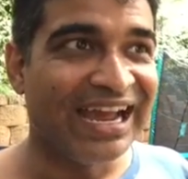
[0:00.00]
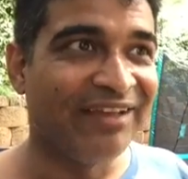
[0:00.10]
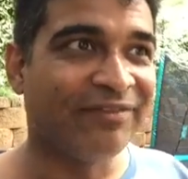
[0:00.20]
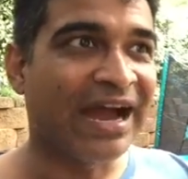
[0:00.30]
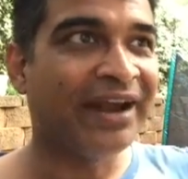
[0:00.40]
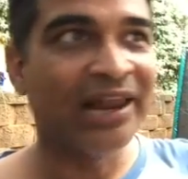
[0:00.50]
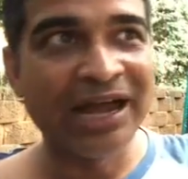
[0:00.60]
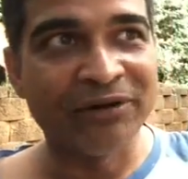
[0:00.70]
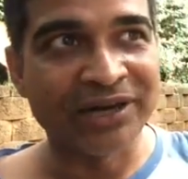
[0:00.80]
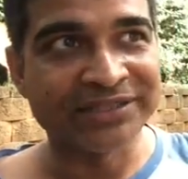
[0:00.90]
If I had
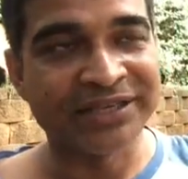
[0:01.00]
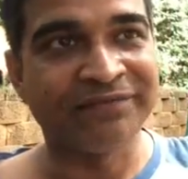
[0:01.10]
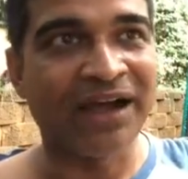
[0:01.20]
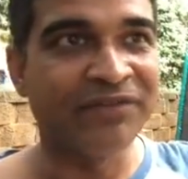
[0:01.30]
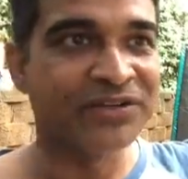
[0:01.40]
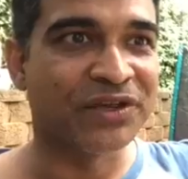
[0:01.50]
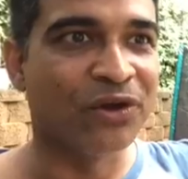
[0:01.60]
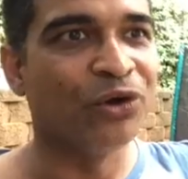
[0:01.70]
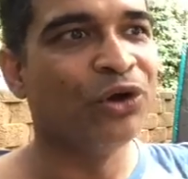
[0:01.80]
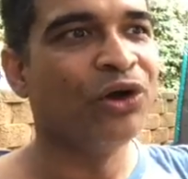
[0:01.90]
allowed, let's say 5 years
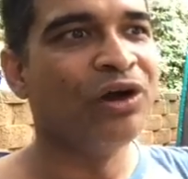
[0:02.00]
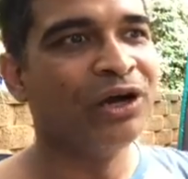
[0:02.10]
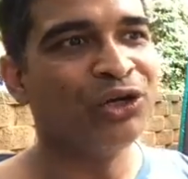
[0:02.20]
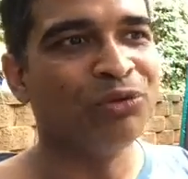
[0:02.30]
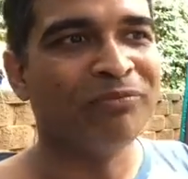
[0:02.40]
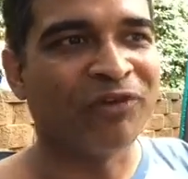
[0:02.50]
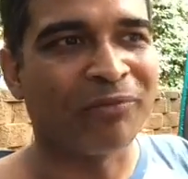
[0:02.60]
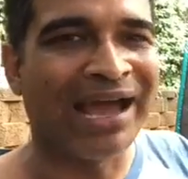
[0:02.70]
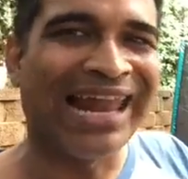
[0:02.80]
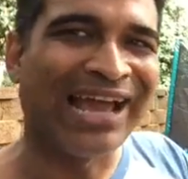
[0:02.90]
ago, for
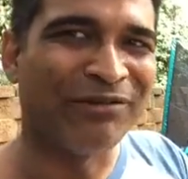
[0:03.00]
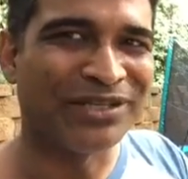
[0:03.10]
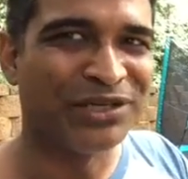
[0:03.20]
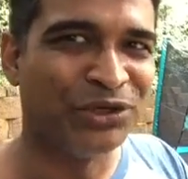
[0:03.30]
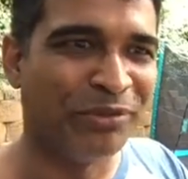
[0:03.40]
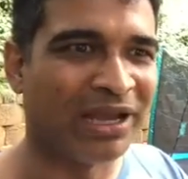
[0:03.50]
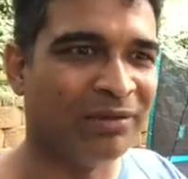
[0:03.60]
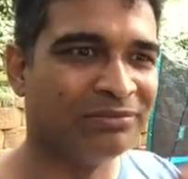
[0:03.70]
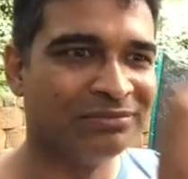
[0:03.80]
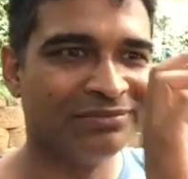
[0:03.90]
my language to
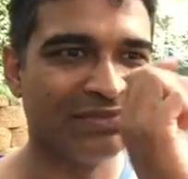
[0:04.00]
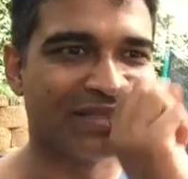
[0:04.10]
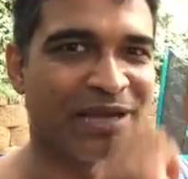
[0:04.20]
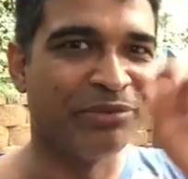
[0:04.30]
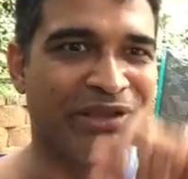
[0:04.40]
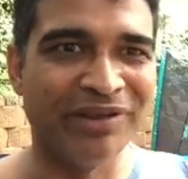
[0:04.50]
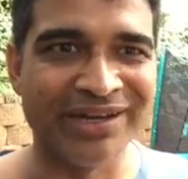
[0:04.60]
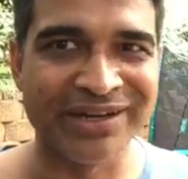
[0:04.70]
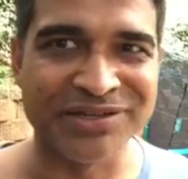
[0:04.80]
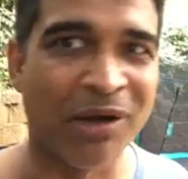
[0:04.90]
become this
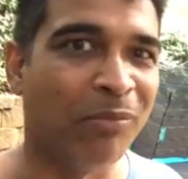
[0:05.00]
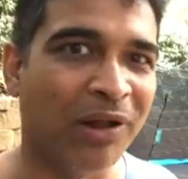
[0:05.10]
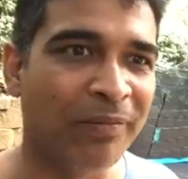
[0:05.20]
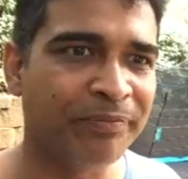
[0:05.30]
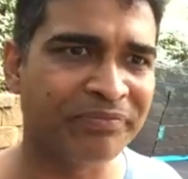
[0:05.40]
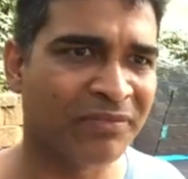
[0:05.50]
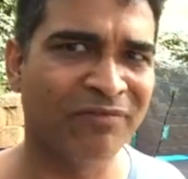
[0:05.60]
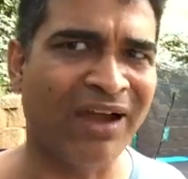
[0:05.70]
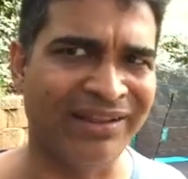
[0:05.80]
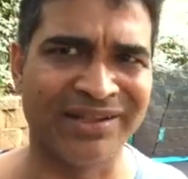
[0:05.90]
abbreviated jumbo,
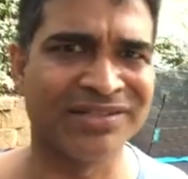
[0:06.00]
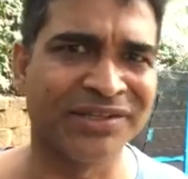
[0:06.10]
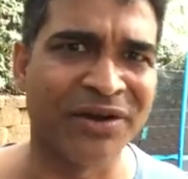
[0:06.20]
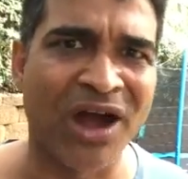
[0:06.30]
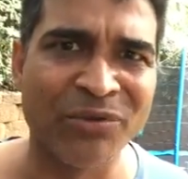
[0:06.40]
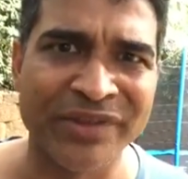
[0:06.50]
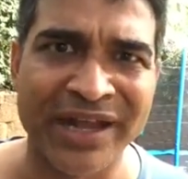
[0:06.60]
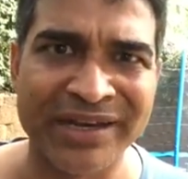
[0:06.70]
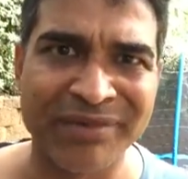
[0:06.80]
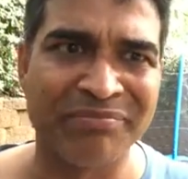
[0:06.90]
fine, there's nothing wrong with
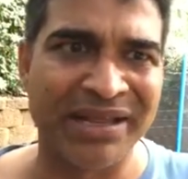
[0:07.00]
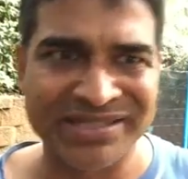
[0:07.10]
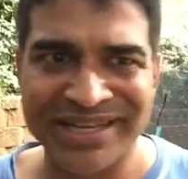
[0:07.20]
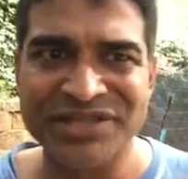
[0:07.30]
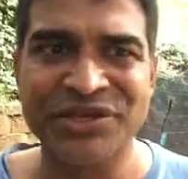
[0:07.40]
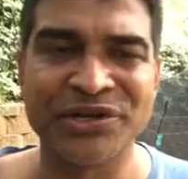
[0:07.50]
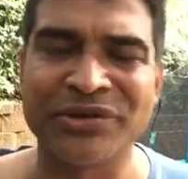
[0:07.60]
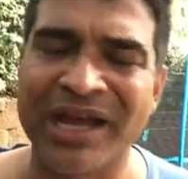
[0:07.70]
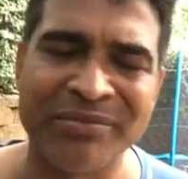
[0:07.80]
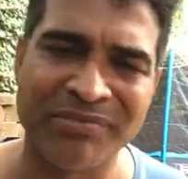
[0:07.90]
that. It makes it easier to
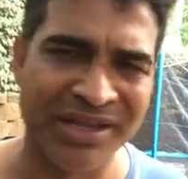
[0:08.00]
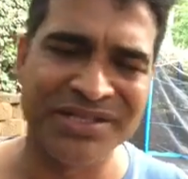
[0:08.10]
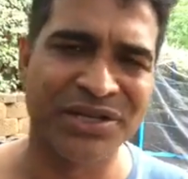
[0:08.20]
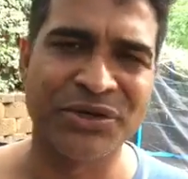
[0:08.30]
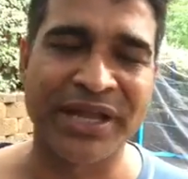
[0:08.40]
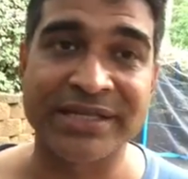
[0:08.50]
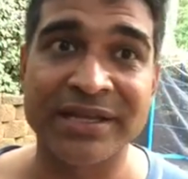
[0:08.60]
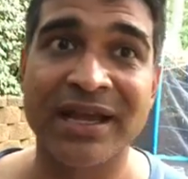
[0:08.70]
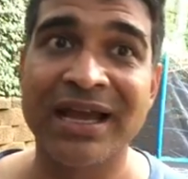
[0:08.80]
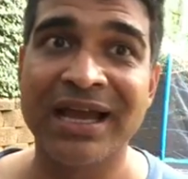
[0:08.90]
type, easier to text.
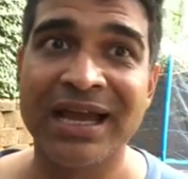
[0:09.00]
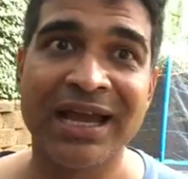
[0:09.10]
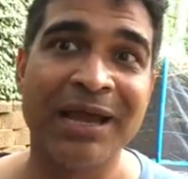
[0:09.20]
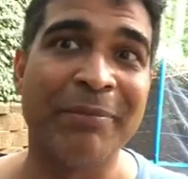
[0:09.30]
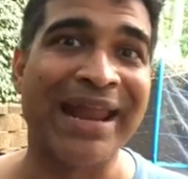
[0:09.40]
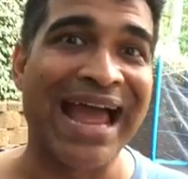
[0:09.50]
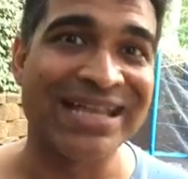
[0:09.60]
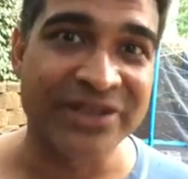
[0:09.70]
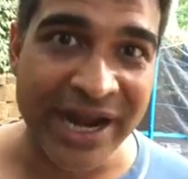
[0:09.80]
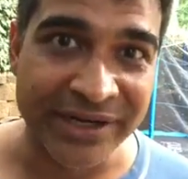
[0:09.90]
But
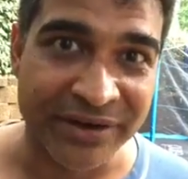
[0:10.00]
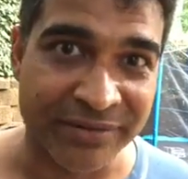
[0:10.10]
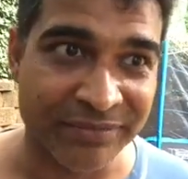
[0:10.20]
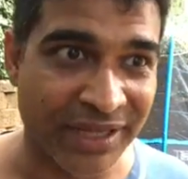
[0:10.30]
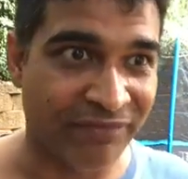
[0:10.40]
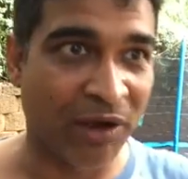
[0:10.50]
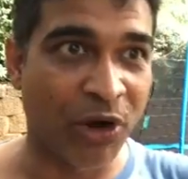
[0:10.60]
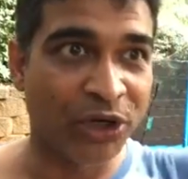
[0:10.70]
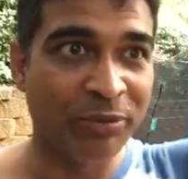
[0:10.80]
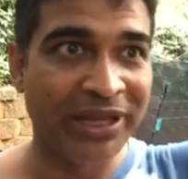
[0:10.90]
as a writer, if I
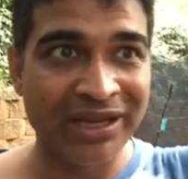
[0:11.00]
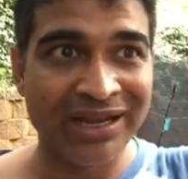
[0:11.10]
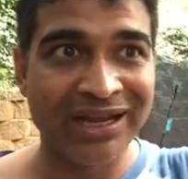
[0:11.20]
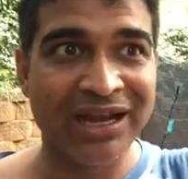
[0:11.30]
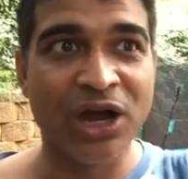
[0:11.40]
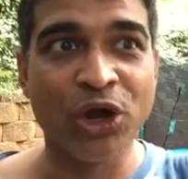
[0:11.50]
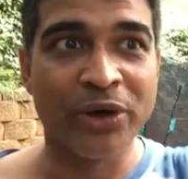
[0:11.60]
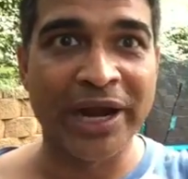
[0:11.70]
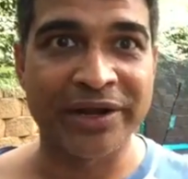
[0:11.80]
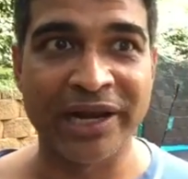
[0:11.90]
want to be a good
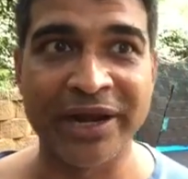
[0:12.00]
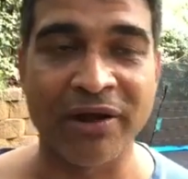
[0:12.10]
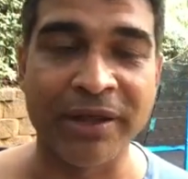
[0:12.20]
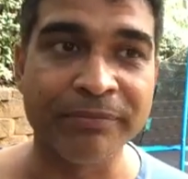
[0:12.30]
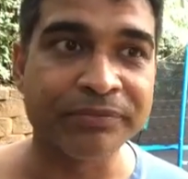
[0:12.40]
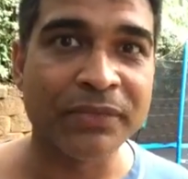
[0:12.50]
writer later on,